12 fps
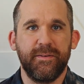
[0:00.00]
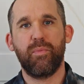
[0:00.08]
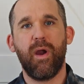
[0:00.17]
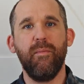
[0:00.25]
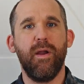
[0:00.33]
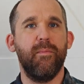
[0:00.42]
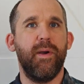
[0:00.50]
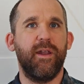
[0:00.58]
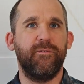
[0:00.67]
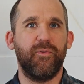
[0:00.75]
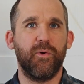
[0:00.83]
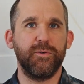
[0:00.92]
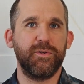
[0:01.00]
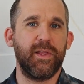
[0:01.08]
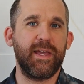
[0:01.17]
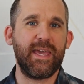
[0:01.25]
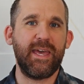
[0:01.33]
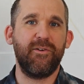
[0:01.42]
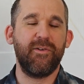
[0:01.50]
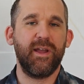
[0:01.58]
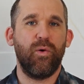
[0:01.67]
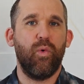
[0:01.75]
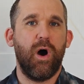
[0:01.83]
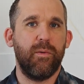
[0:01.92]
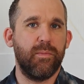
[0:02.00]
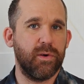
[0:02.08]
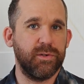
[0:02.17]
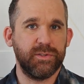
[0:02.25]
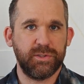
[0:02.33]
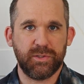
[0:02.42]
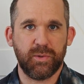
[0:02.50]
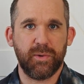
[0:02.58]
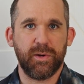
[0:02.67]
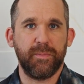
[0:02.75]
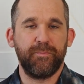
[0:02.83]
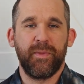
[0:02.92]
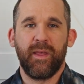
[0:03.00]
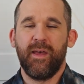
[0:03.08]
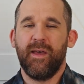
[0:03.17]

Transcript: Primary metaphors are like entering a Walmart store.